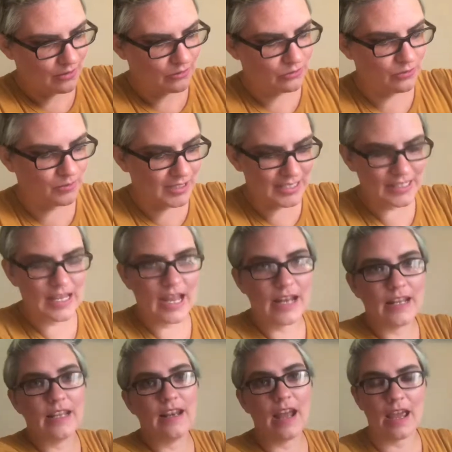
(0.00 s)
Super
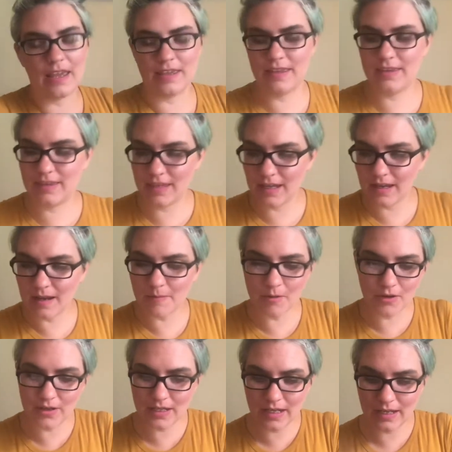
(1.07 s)
excited. I think I'm
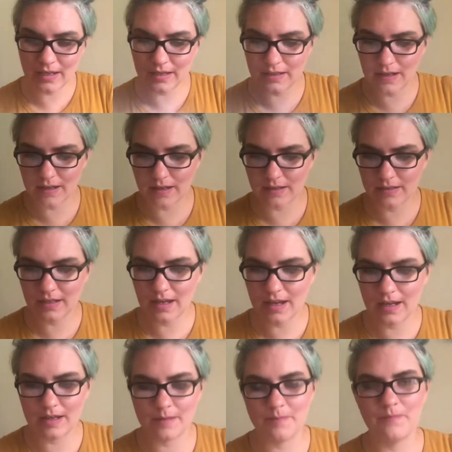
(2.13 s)
going to get it done on
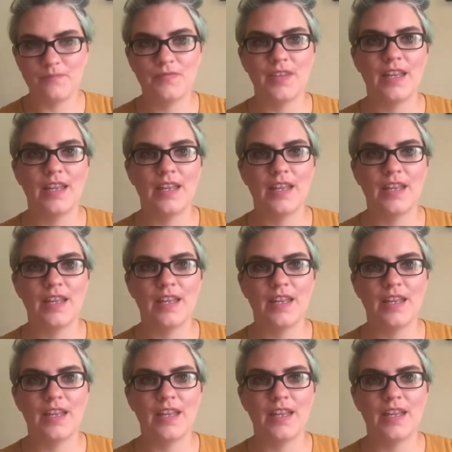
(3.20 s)
time.